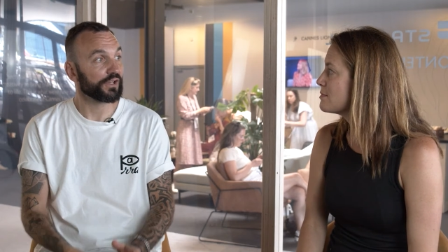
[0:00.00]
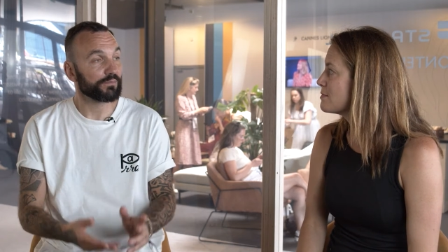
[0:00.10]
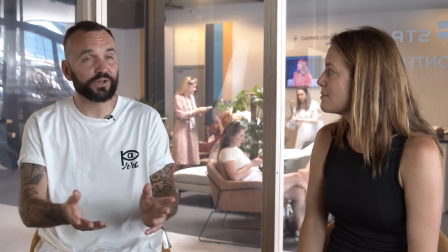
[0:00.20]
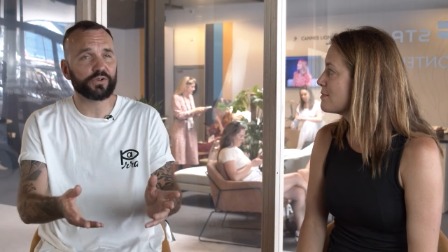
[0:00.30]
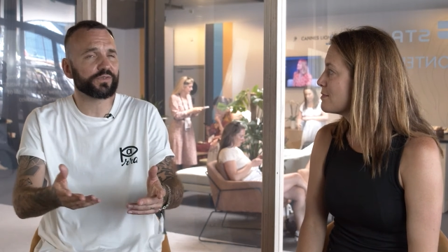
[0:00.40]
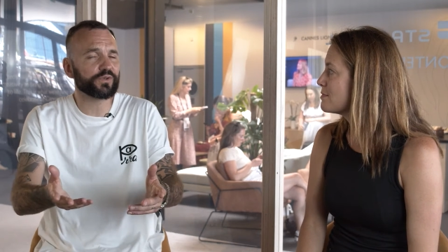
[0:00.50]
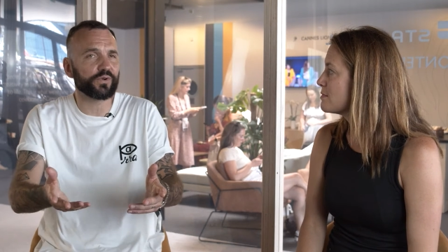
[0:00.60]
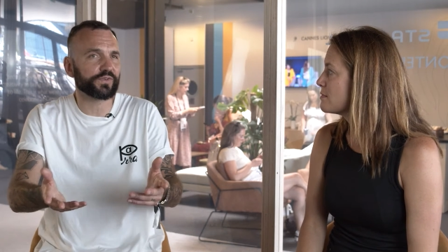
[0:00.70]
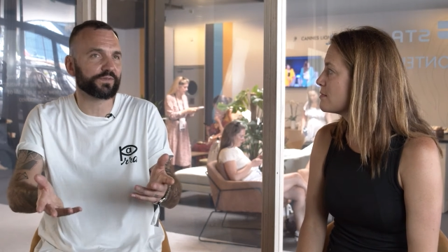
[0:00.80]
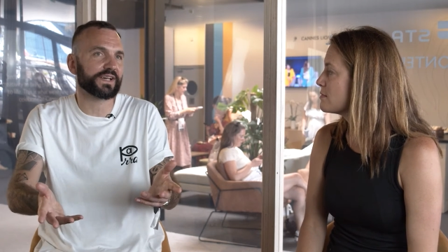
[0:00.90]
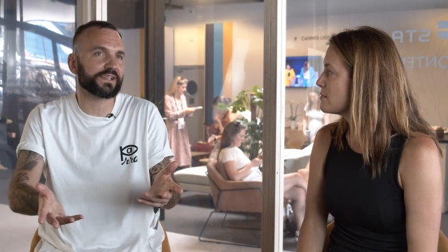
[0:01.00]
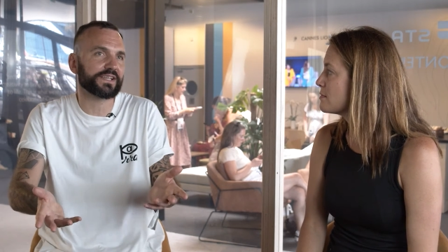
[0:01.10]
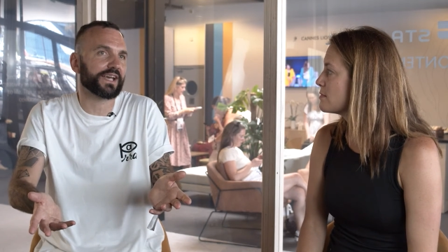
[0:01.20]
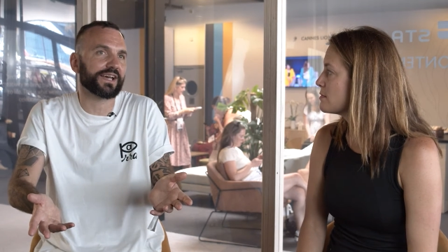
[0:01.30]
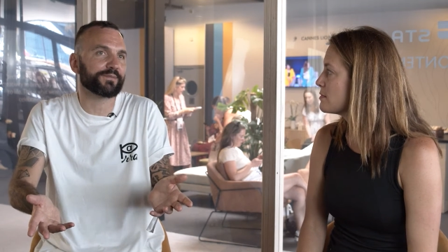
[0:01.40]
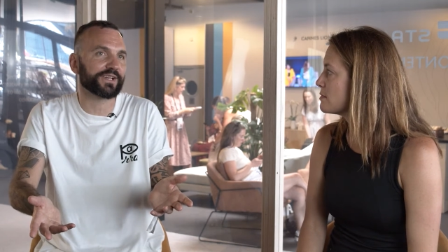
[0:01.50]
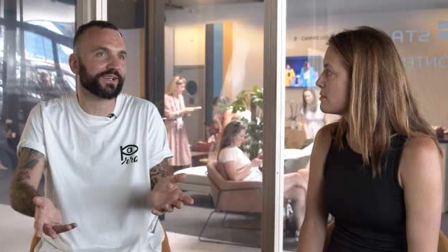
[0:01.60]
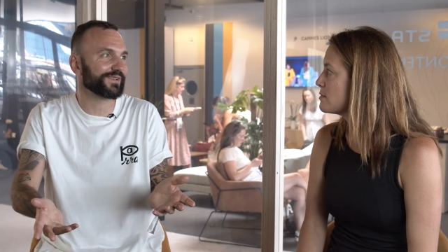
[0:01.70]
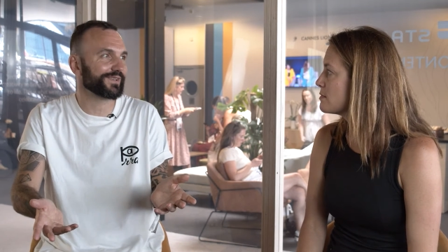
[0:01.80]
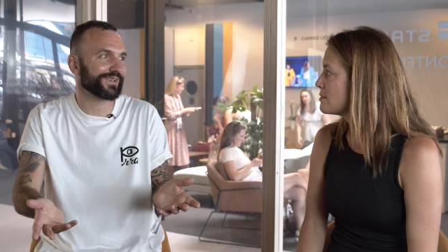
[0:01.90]
Speaker 1: Beyond of course the fact that yeah, I mean
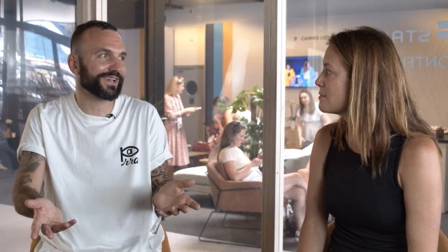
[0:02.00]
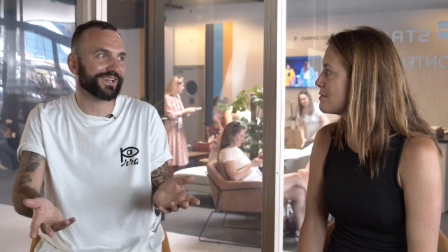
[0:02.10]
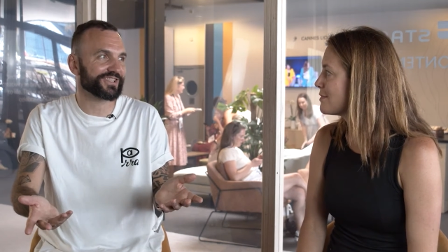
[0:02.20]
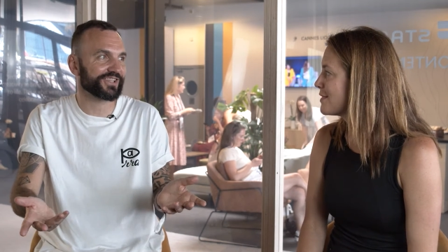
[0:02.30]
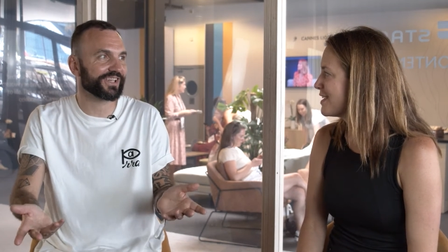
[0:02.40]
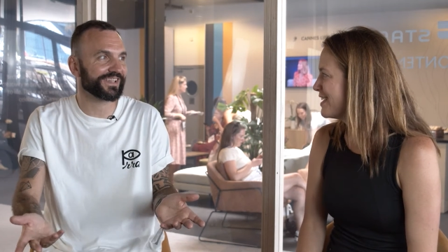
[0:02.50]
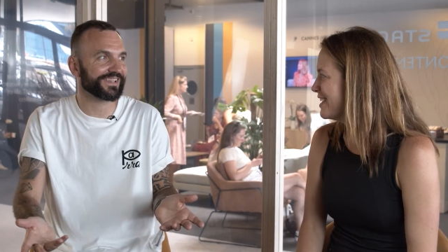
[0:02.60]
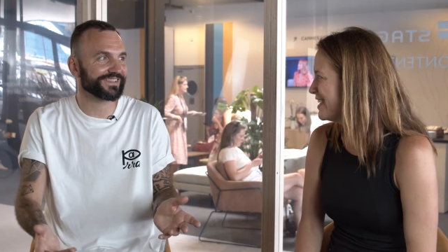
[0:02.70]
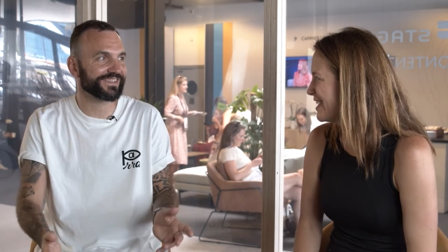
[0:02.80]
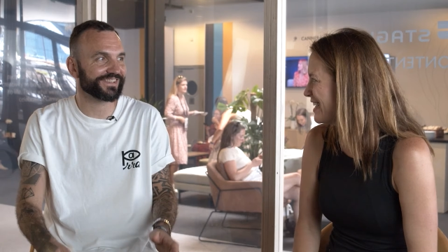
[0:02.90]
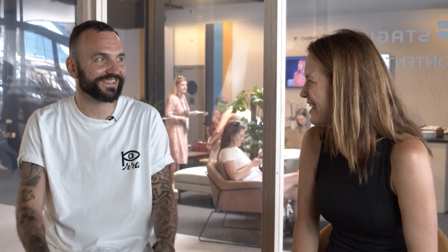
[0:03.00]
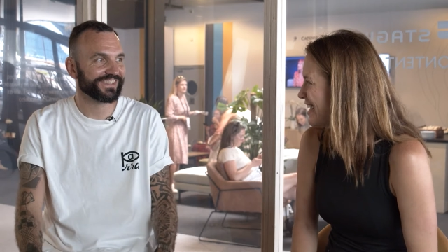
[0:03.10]
I I like shiny things too.